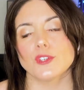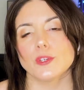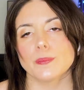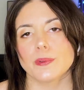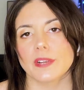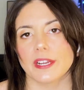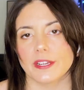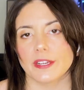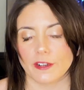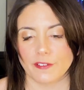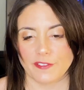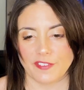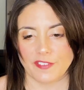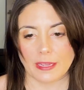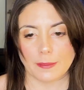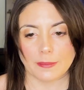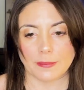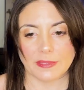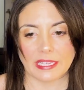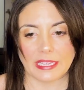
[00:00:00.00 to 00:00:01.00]
Cooper and her
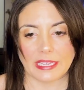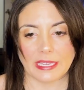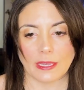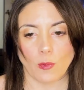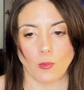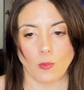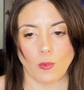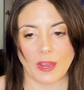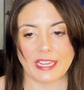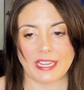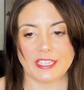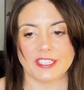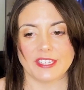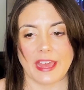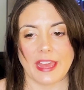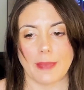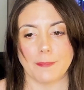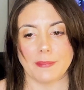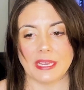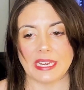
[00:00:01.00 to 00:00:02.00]
family went into
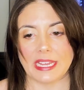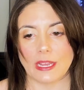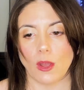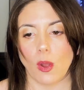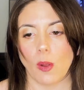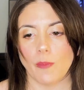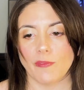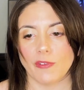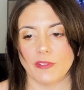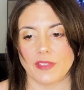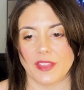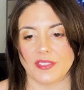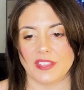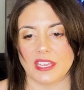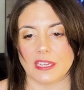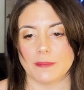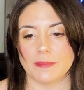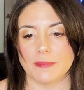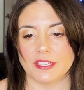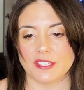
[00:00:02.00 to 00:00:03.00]
that meeting hopeful that
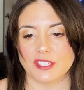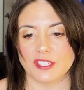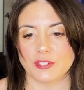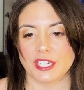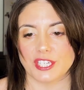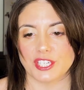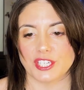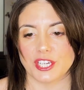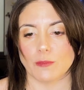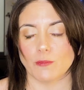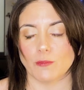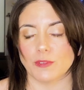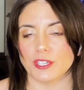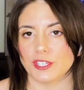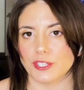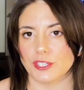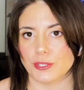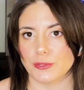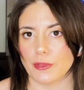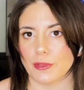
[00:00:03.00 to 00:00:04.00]
the administration
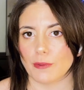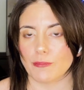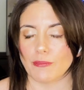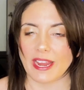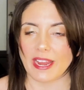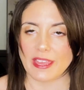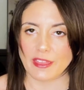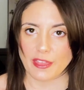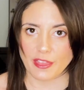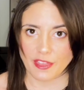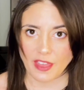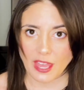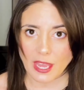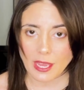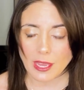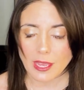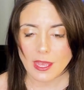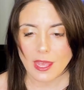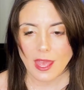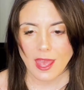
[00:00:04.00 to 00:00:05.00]
would do the right
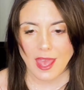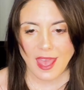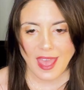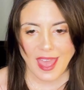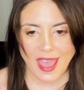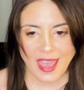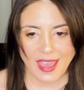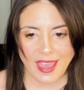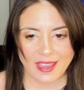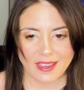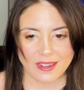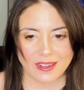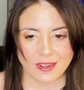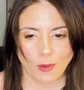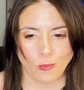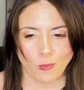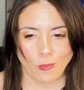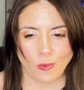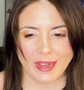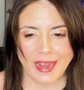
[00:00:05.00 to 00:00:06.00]
thing.
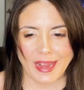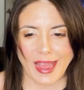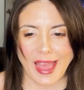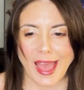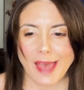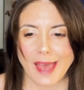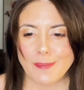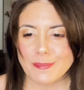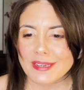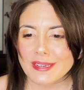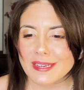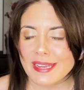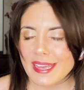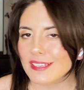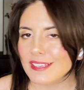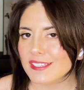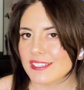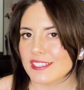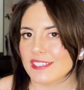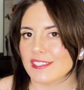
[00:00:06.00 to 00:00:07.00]
And what happened
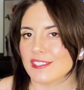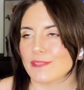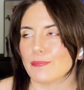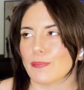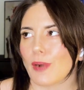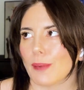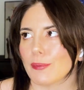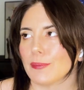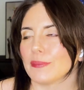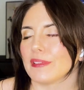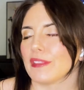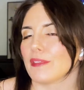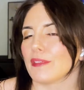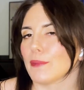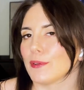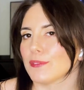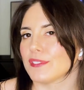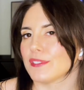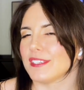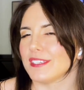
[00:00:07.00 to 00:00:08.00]
next is probably the
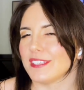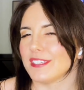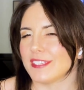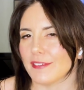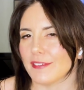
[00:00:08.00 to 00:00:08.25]
most